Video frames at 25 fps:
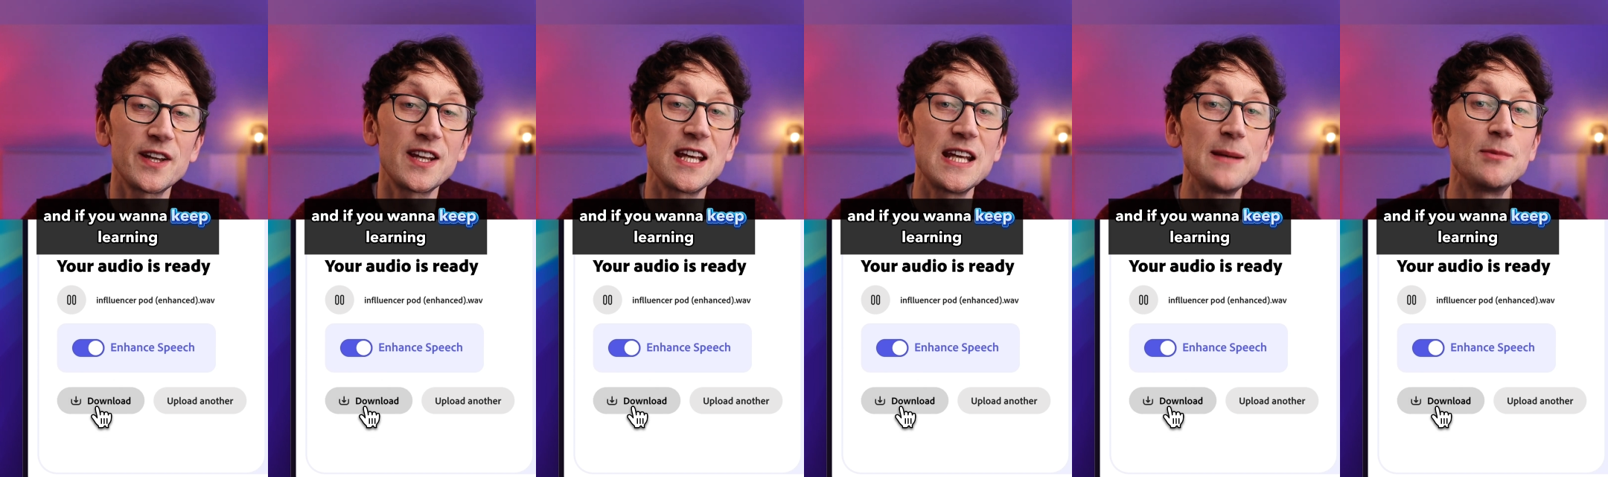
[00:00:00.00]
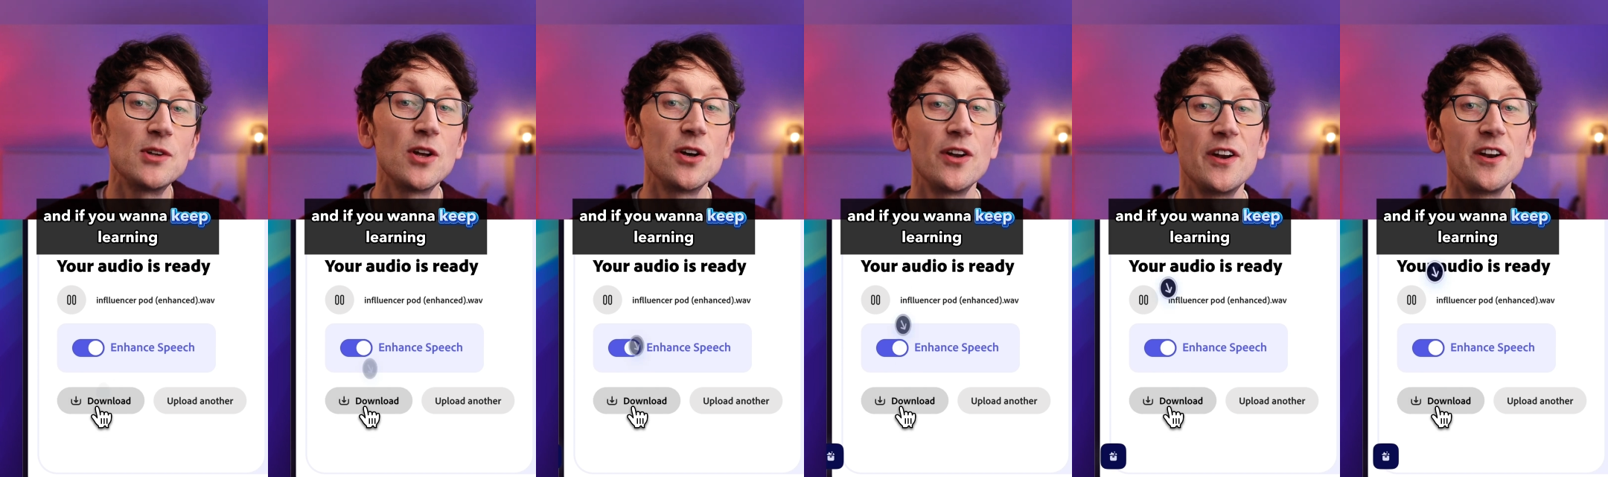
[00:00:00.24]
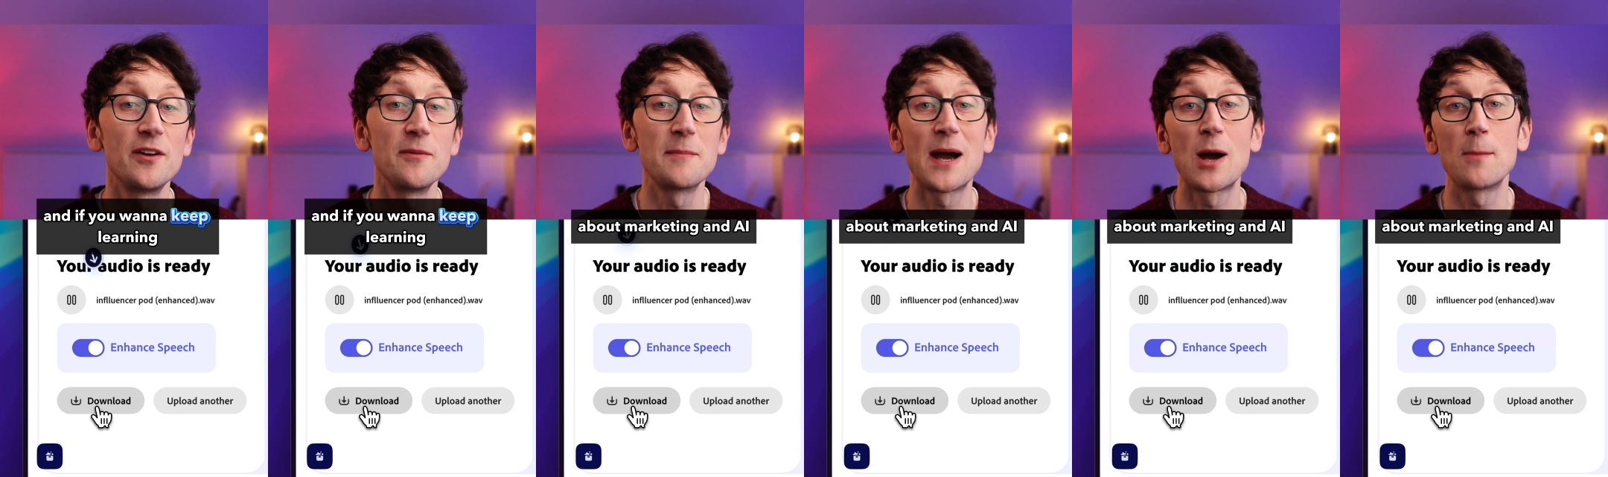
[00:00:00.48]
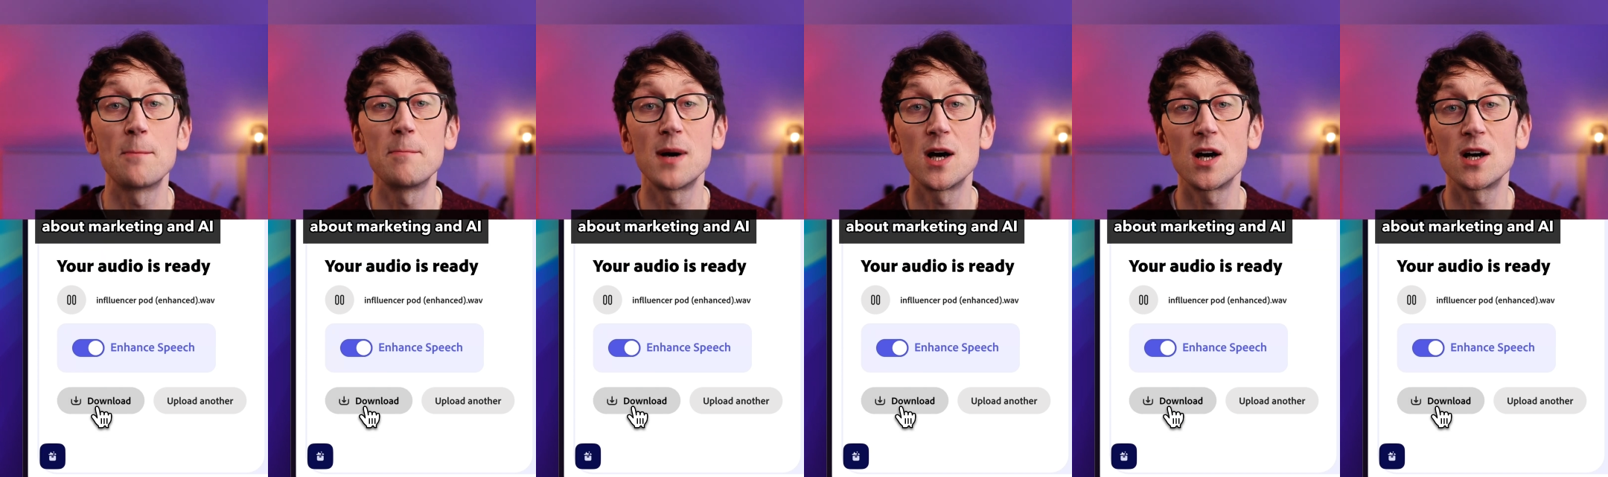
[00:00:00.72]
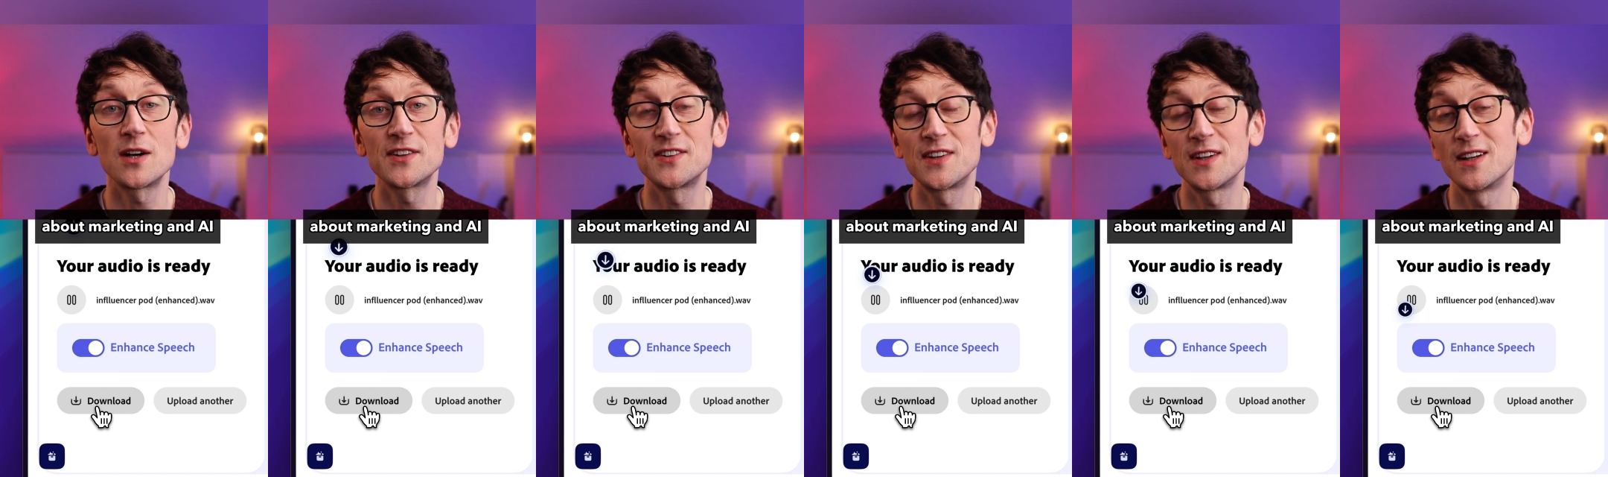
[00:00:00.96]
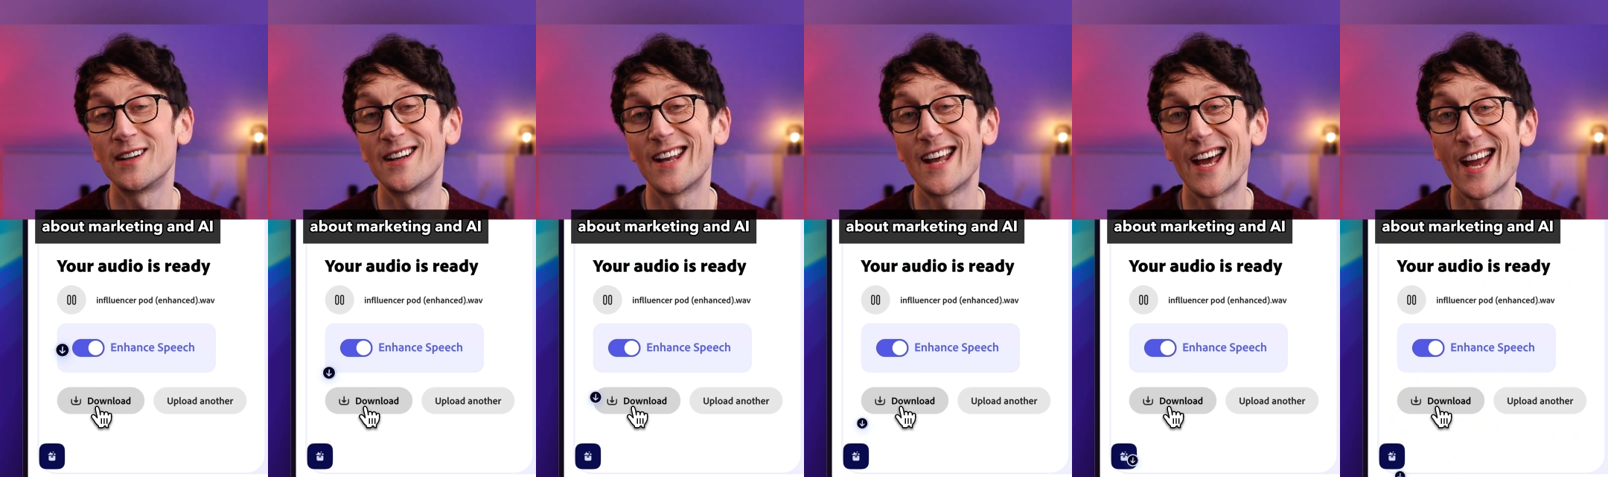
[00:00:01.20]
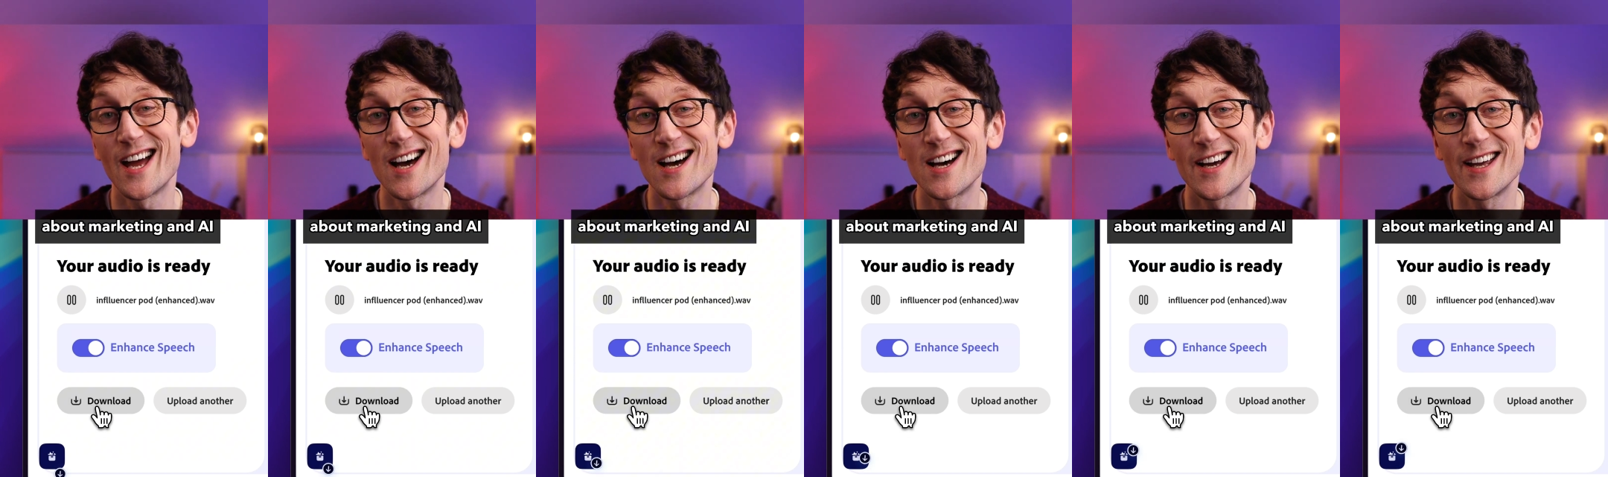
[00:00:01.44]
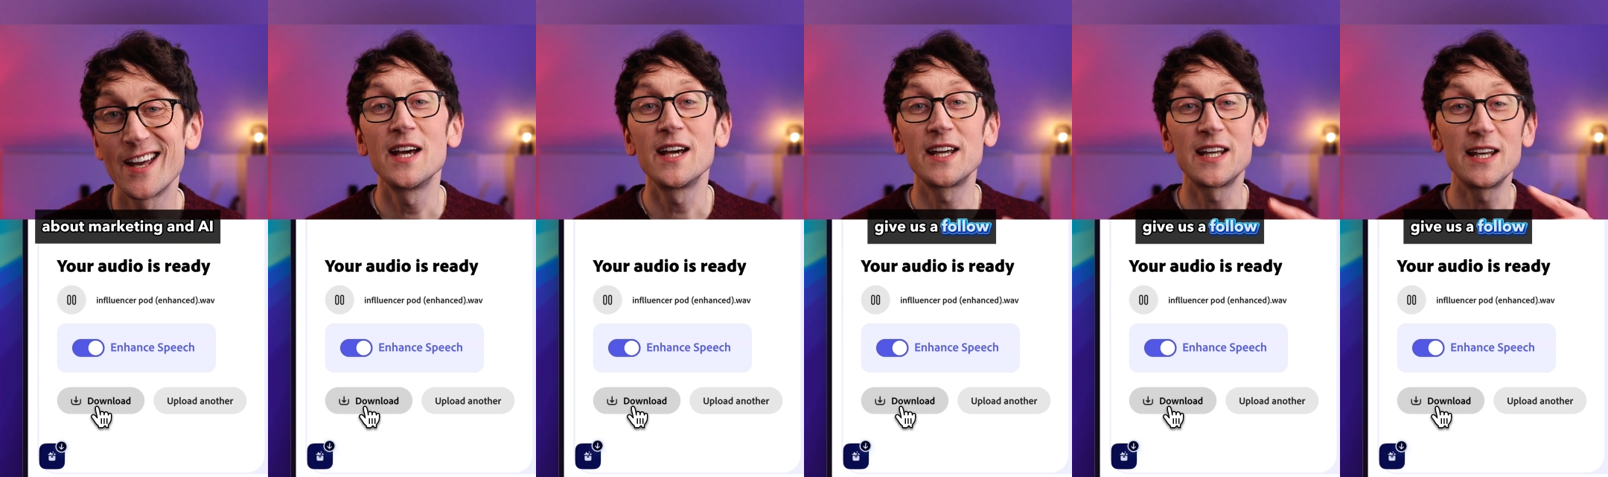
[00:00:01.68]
keep learning about marketing and A I,